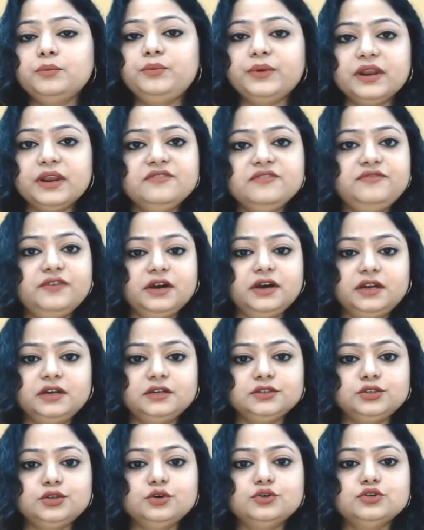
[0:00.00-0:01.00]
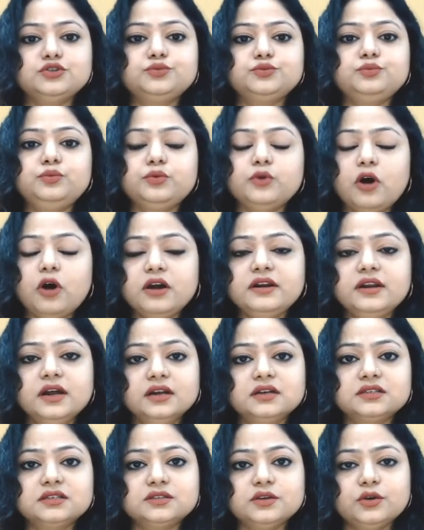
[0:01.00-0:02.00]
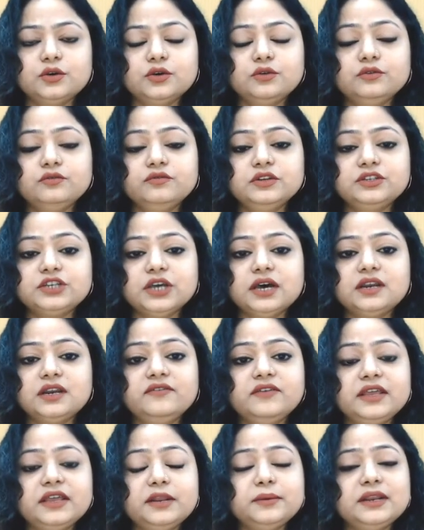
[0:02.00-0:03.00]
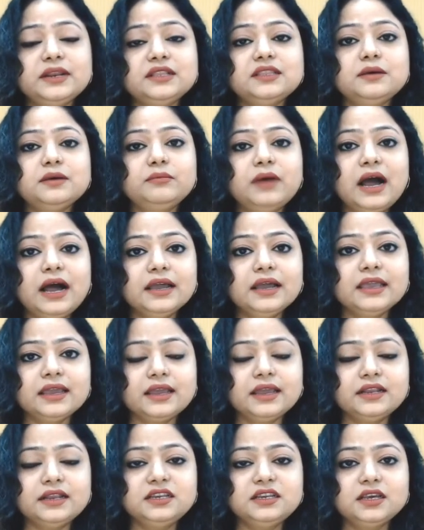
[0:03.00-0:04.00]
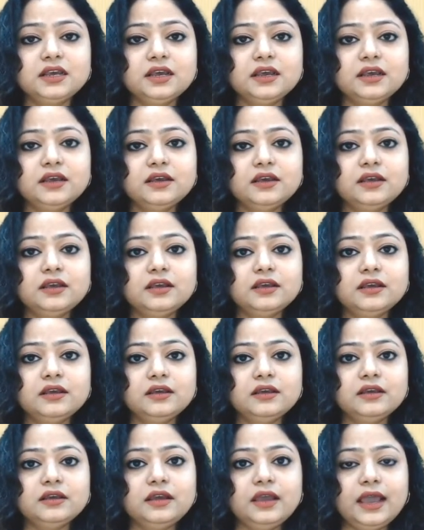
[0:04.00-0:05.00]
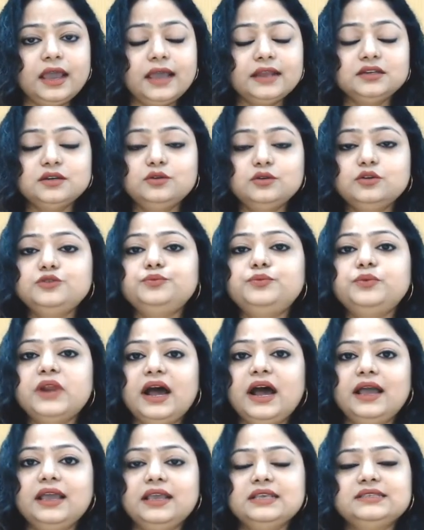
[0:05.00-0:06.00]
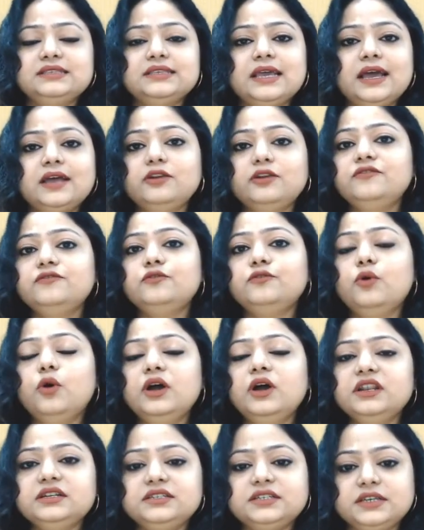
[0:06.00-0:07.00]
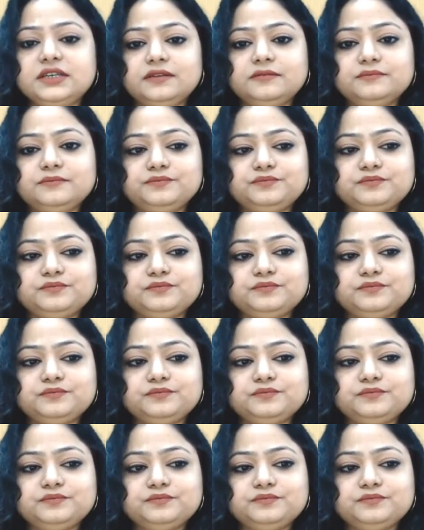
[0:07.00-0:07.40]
prefer those products which are available in the market at a good price and of quality,